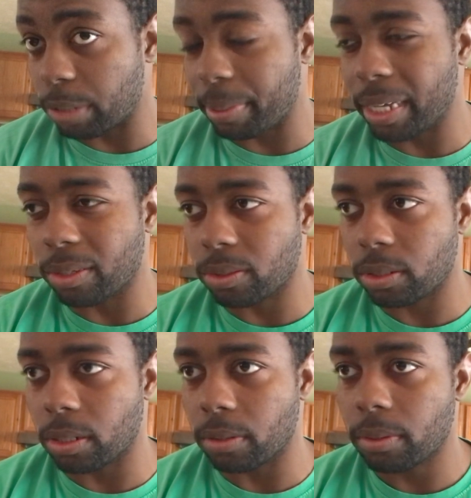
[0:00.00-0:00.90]
Bengals.
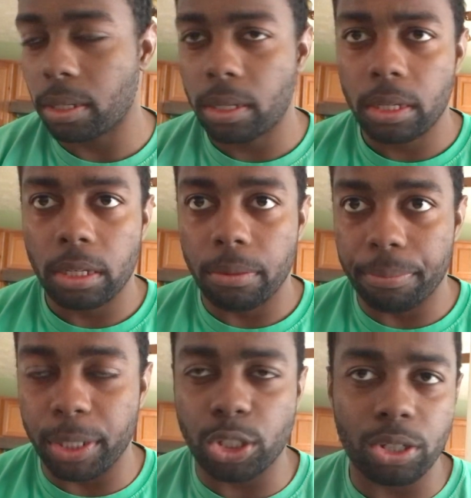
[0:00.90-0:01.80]
So
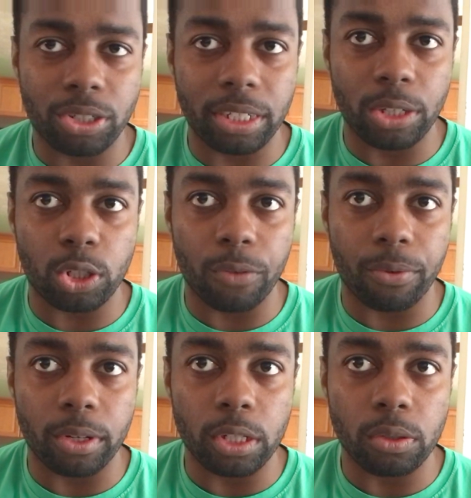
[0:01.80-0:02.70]
be sure to stay tuned
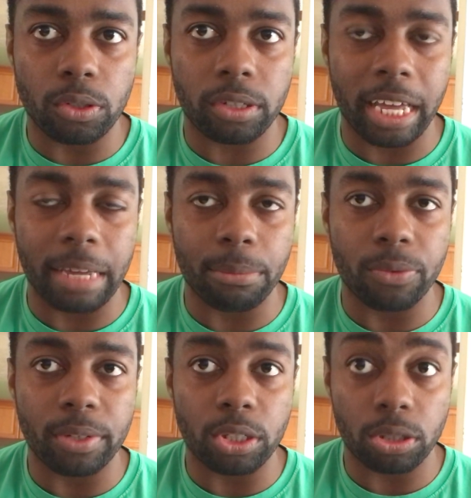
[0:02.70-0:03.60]
for a new Sonic
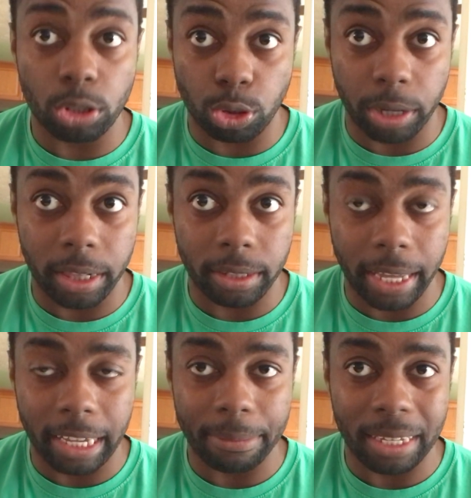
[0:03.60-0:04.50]
Movie 2 trailer
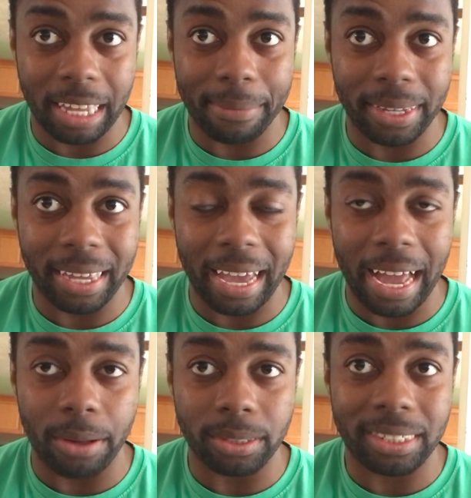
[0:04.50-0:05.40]
that could be coming
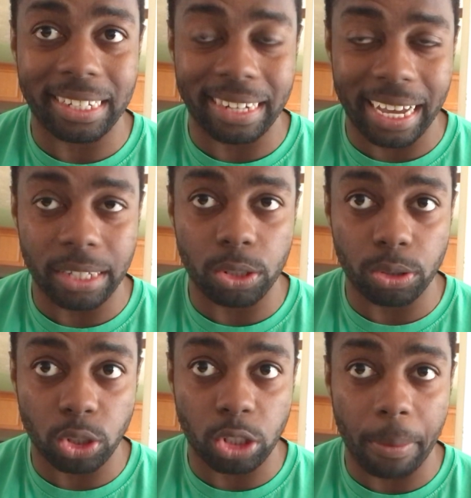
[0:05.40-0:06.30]
out tonight
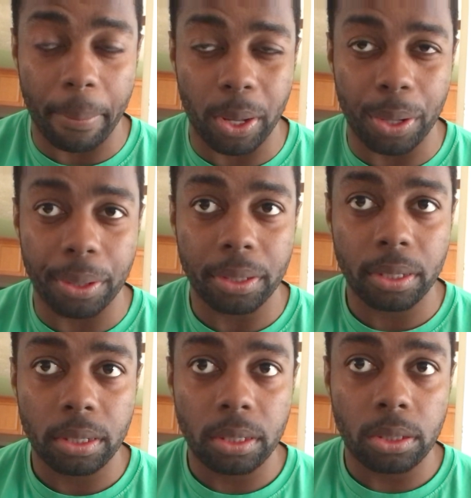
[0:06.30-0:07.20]
during Super Bowl
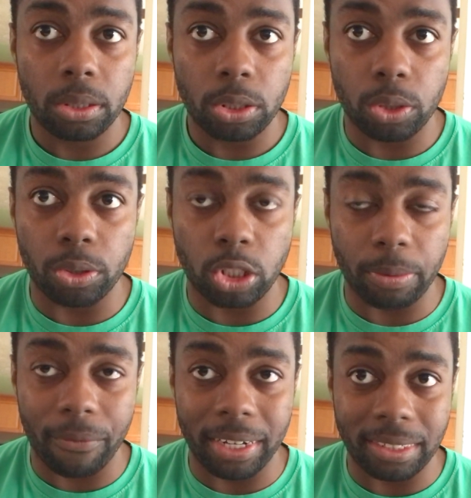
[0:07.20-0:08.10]

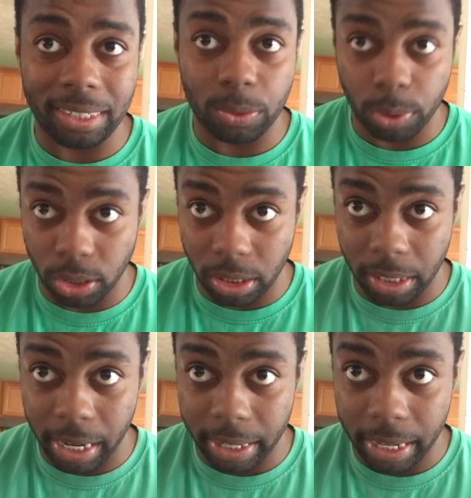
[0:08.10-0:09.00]
56, which is
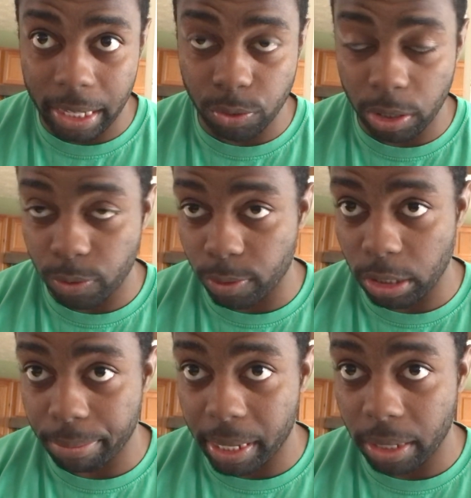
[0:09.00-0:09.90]
tonight, guys. Rams versus
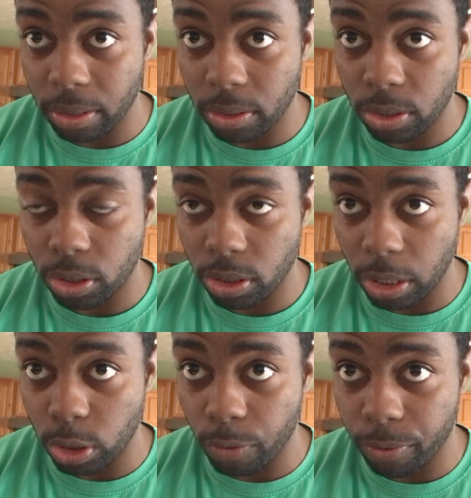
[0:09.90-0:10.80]
the Bengals.
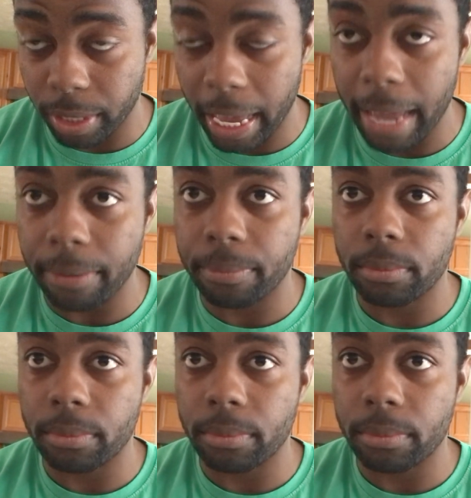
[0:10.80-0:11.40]
Stay tuned for that.